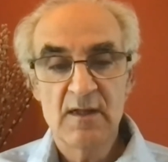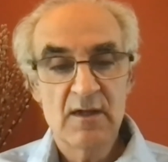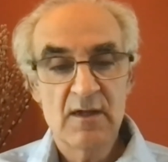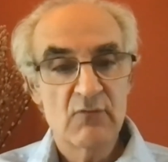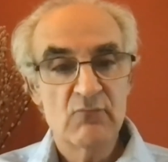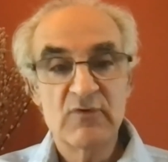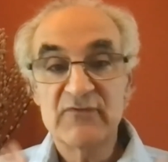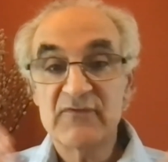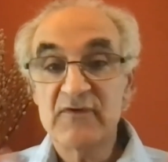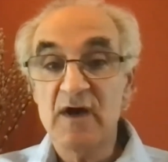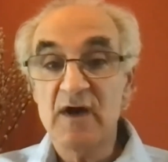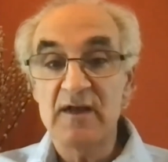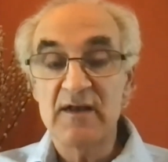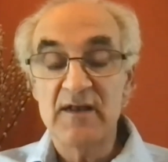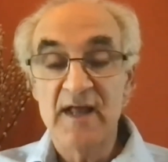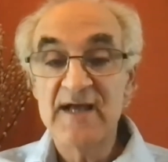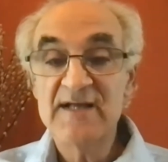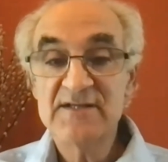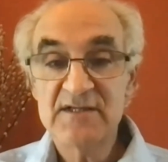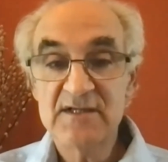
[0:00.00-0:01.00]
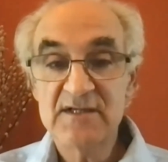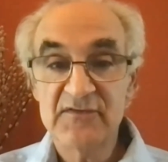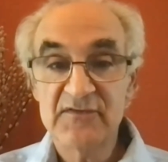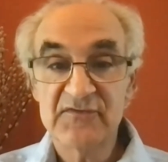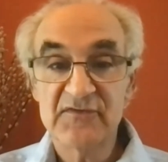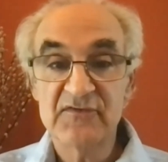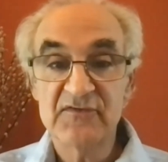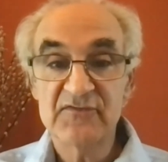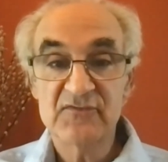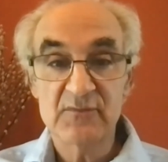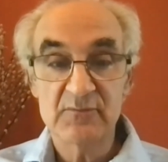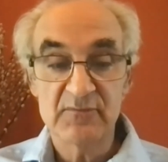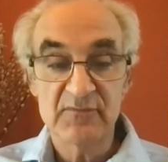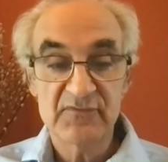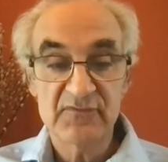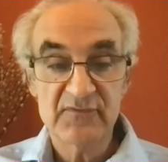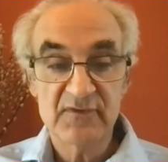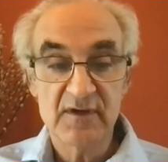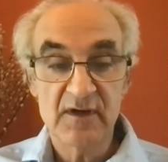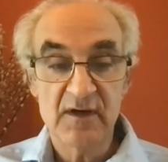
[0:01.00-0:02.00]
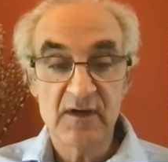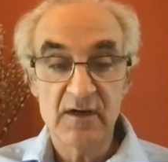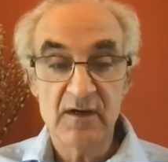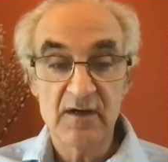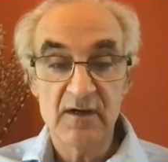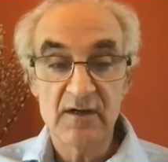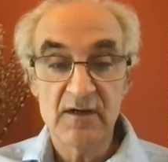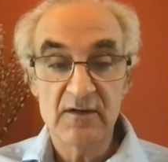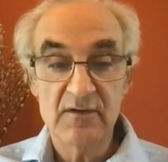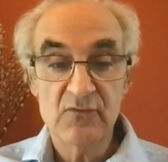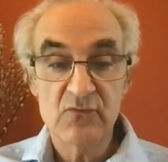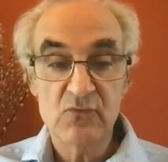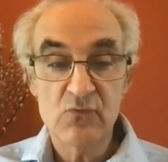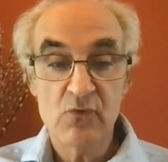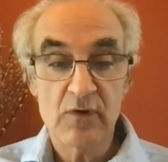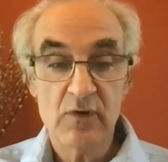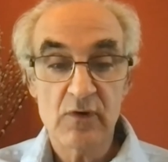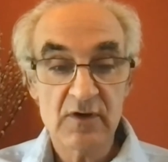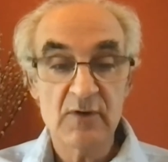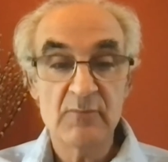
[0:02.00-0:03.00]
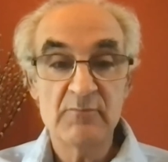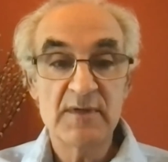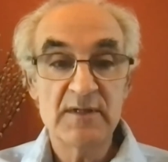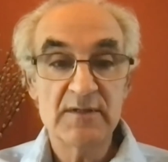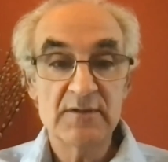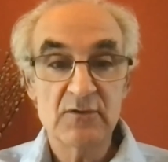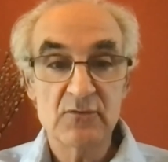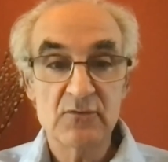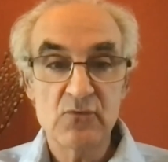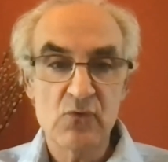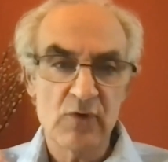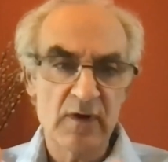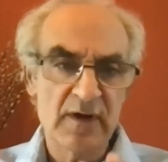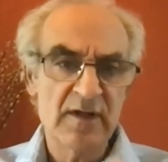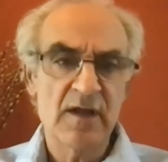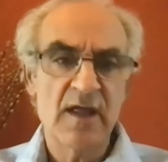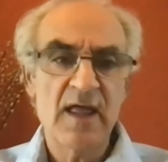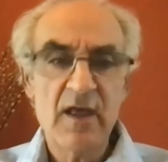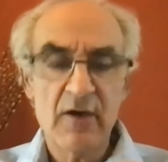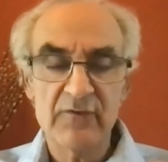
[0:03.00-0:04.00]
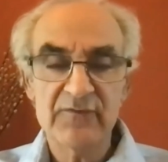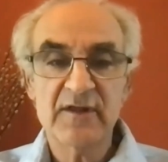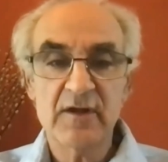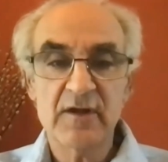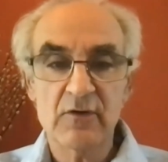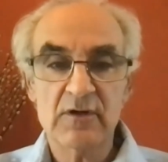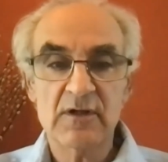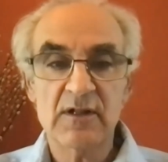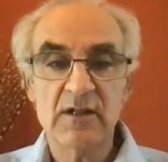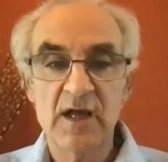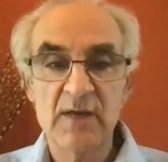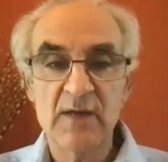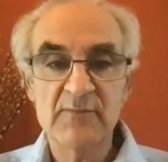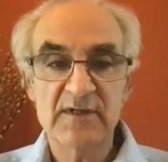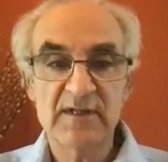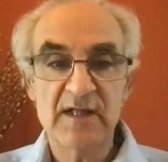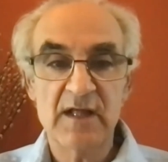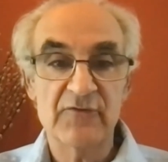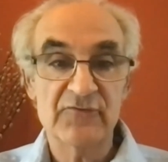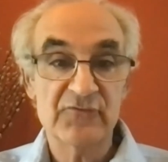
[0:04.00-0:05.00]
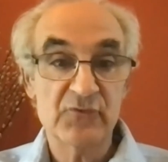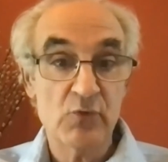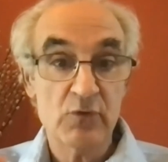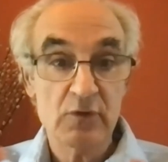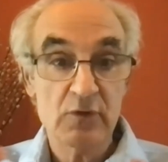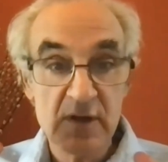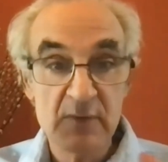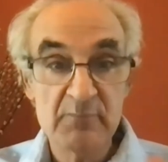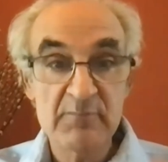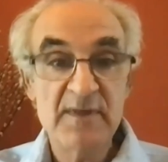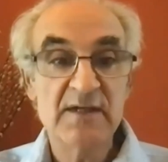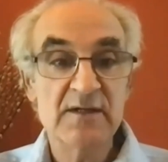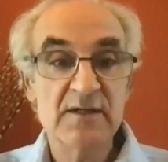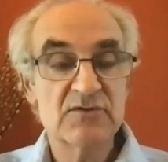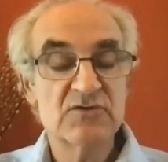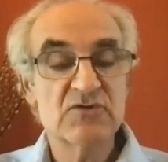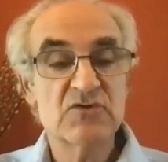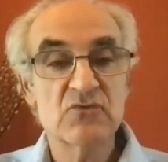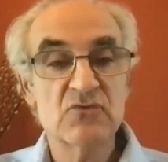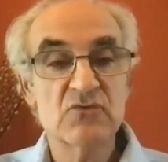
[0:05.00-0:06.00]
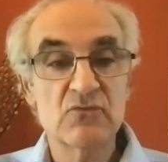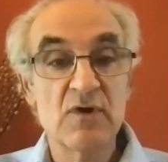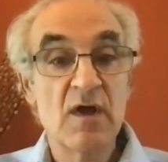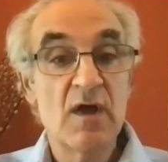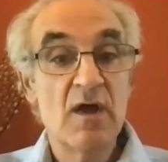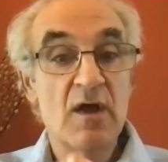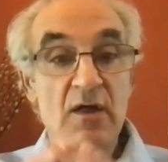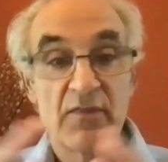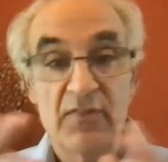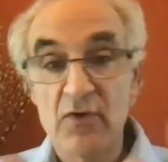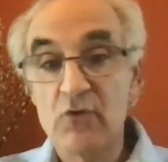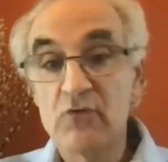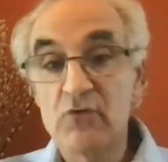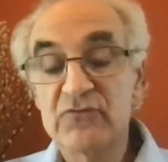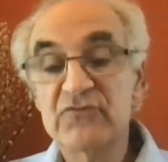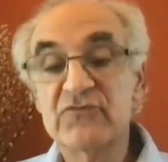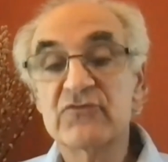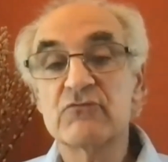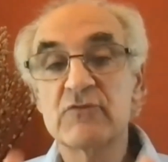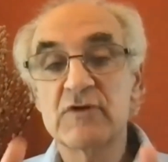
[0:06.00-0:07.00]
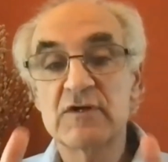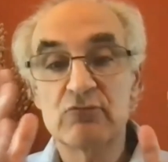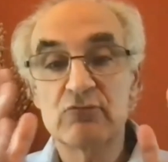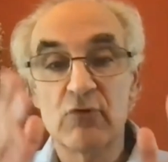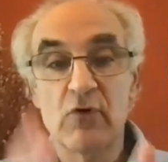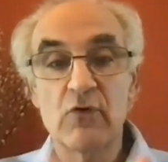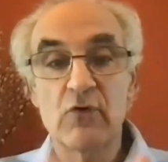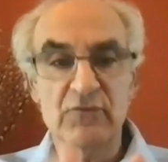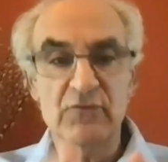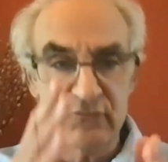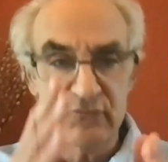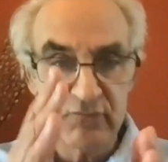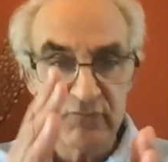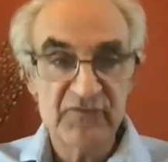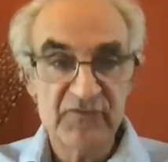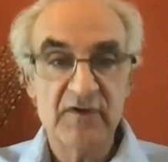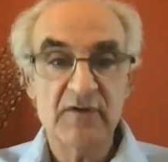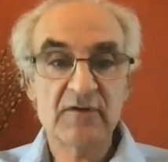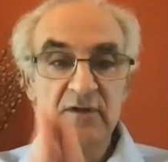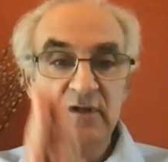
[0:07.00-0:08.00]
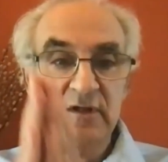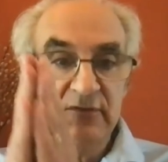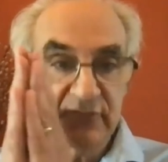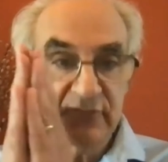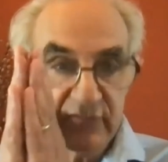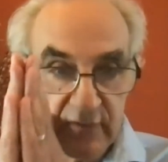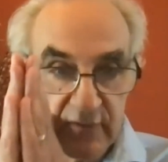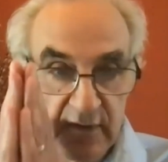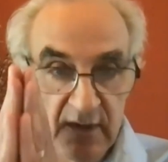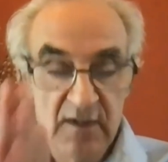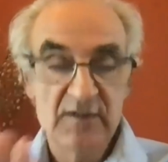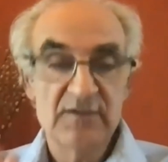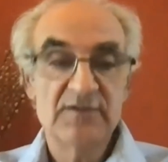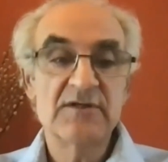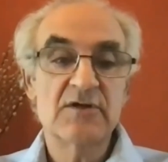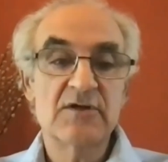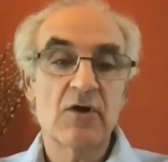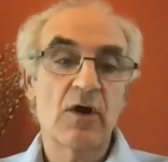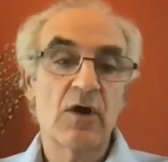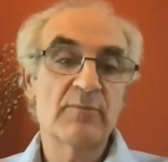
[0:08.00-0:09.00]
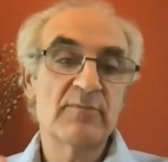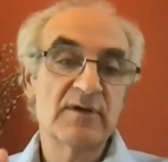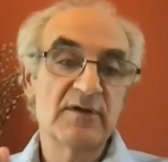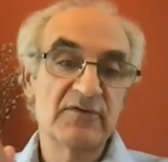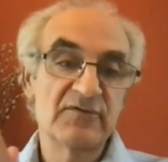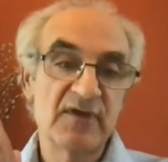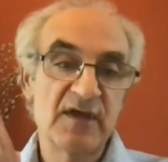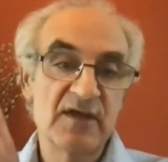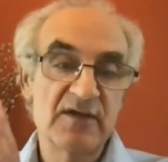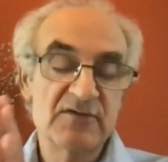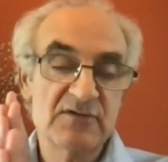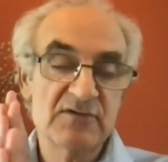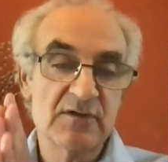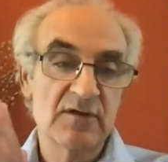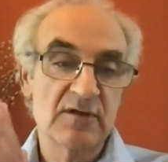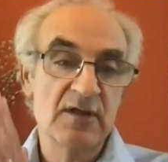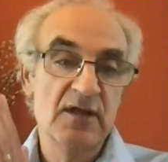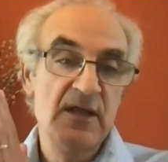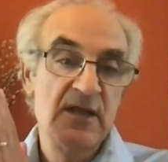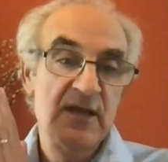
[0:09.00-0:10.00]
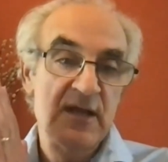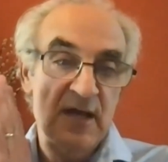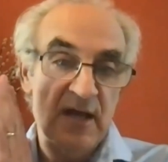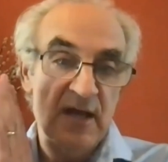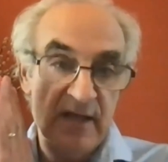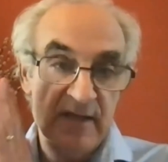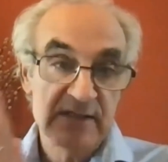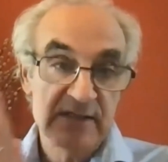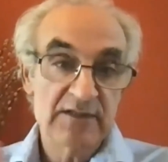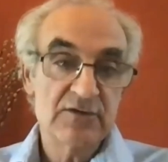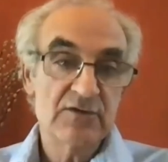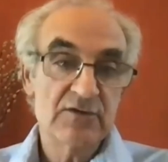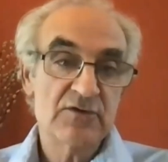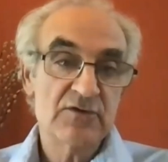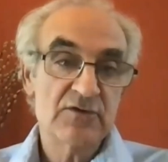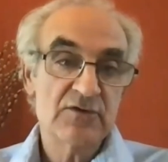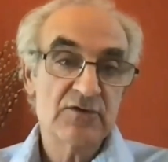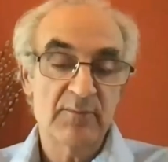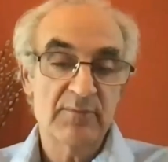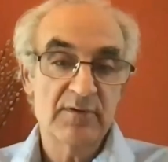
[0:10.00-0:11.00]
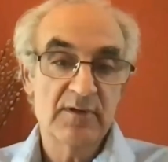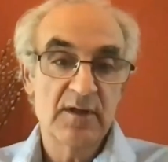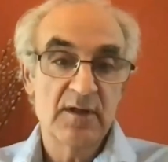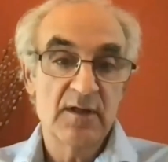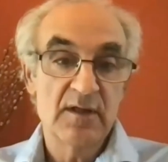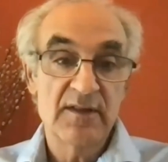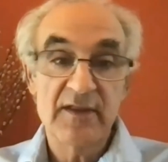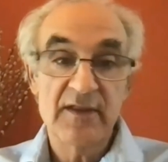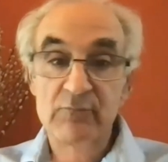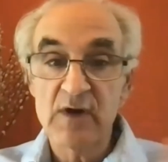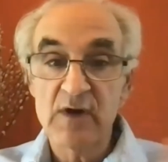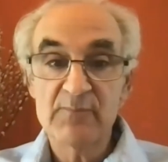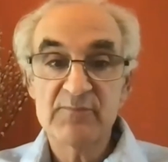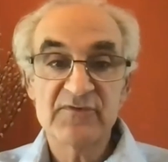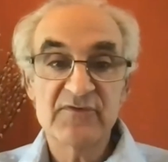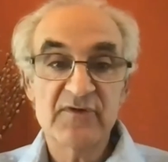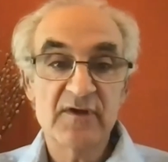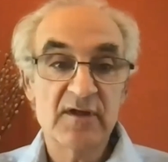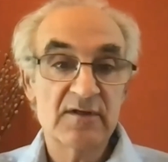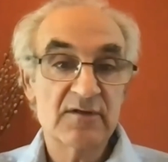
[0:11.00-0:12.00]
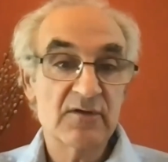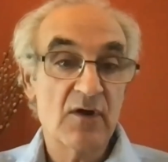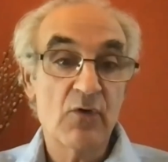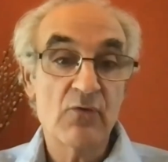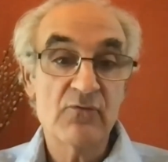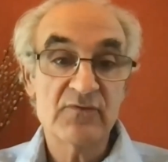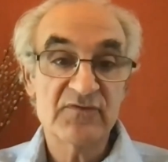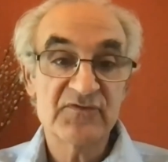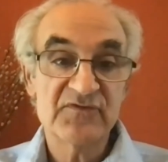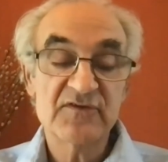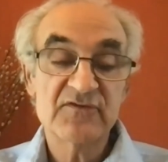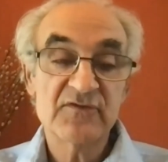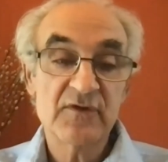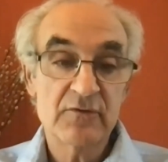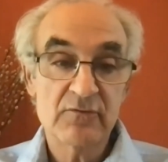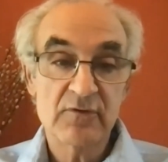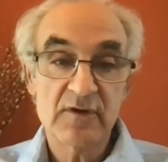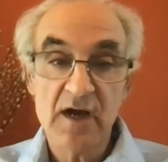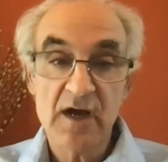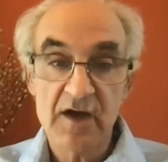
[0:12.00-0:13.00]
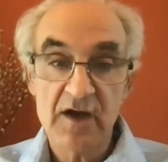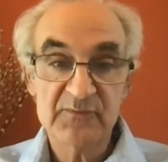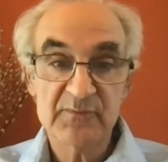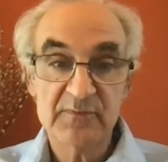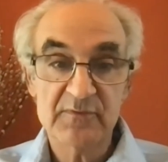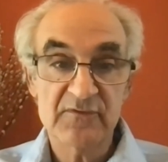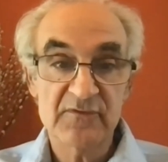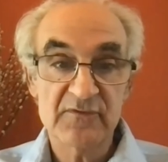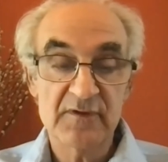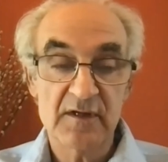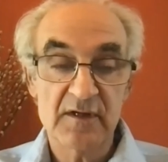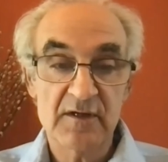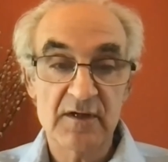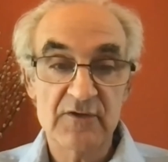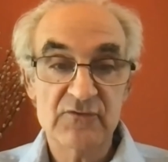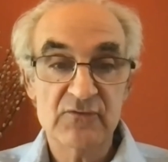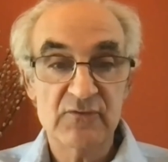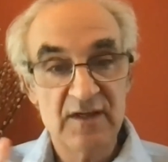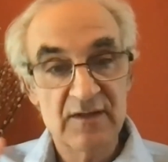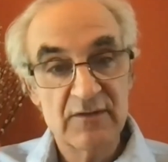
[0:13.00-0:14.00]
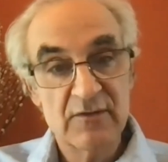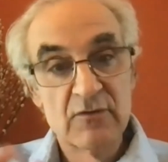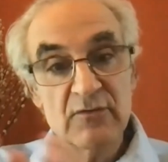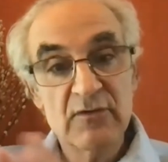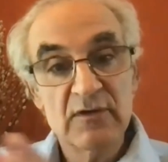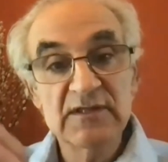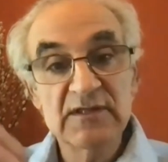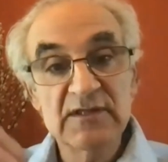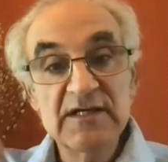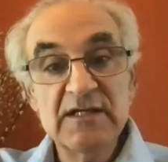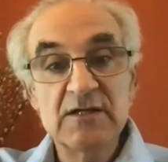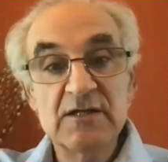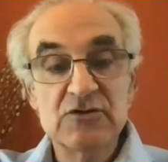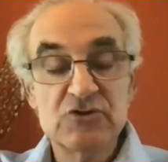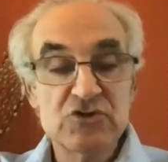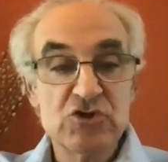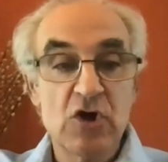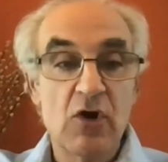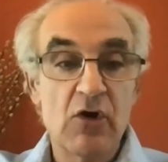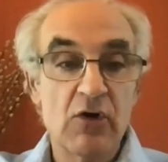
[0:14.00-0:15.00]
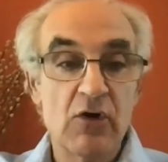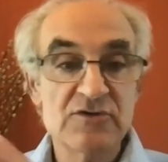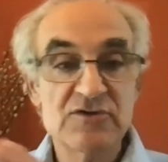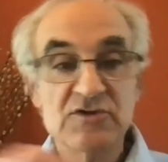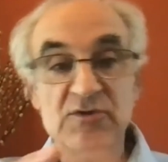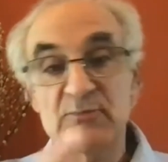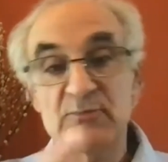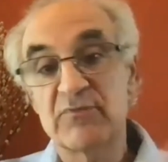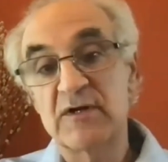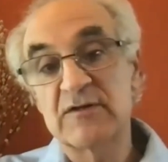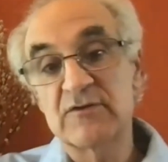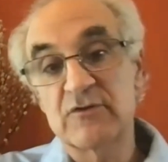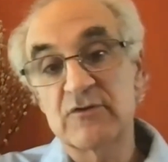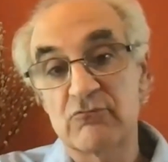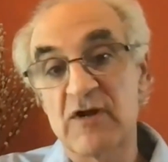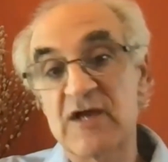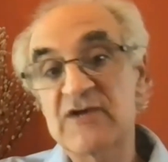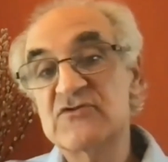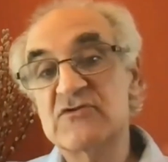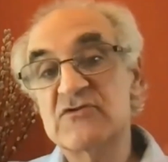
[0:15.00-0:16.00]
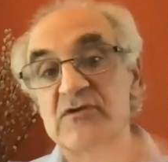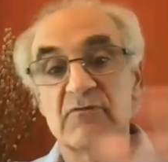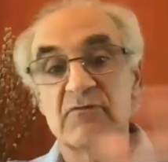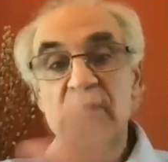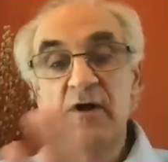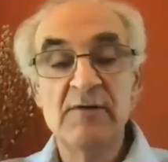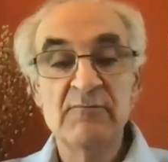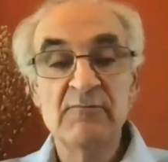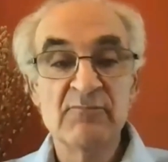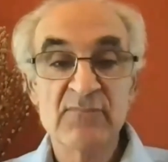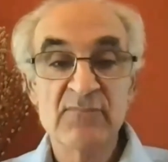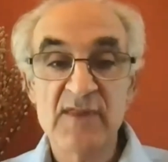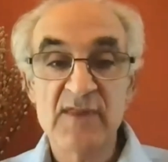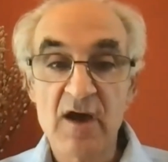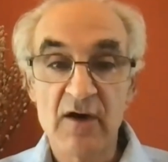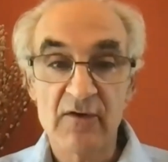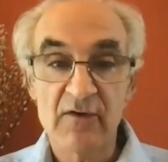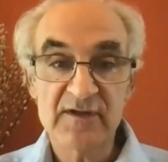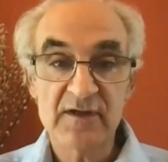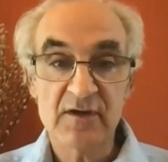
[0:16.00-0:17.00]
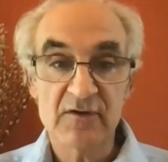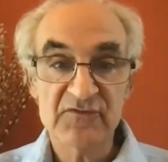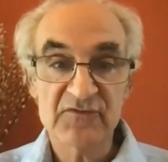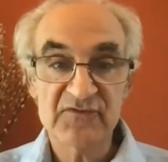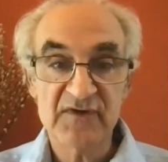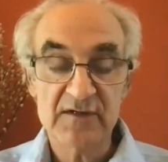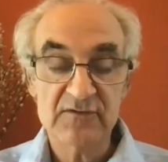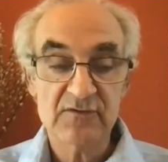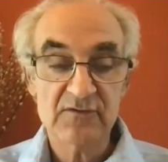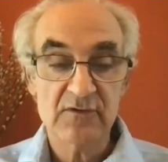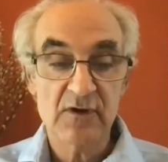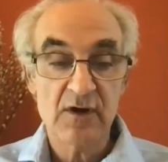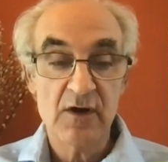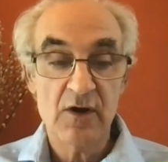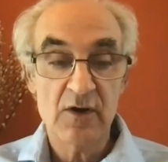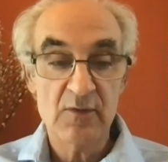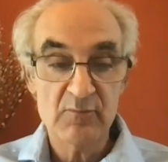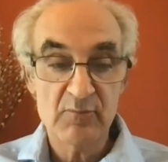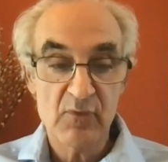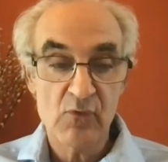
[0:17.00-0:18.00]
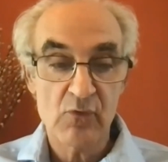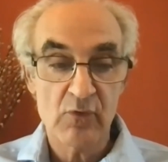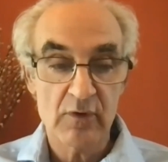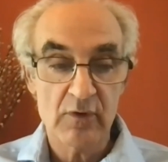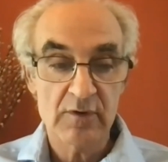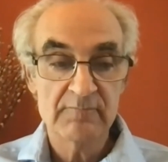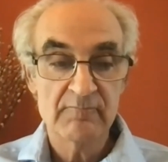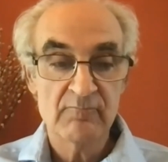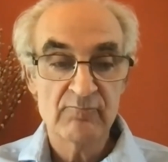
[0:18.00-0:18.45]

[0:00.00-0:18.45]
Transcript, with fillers: we've got 19 systems uh, who, are who are in a healthcare climate council who are committed to those three roles, resilience, decarbonization, and leadership. They represent over 600 hospitals in the country, and they're the leading charge to bring the rest of the healthcare sector on board.